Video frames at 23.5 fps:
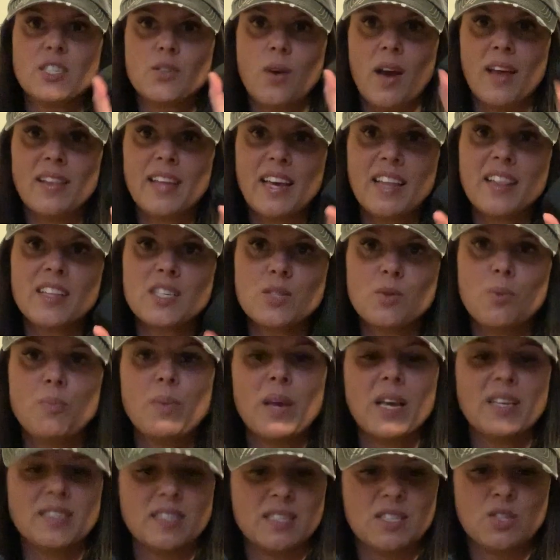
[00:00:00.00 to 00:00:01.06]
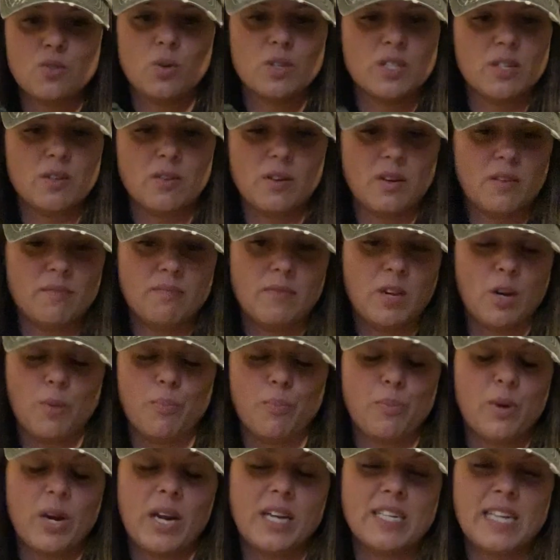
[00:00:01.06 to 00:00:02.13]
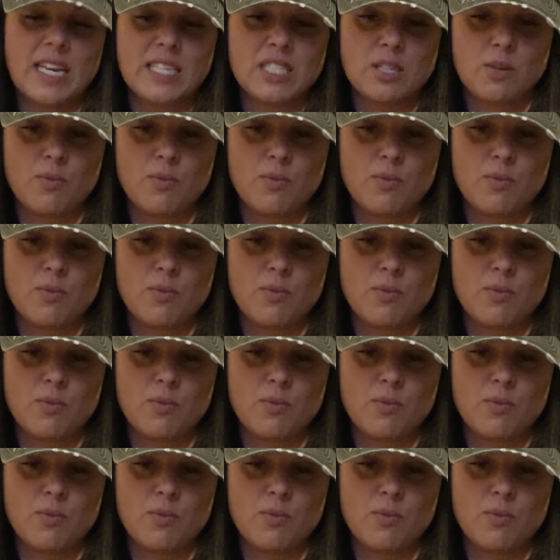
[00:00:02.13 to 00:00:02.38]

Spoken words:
So I like this one because it stores it or protects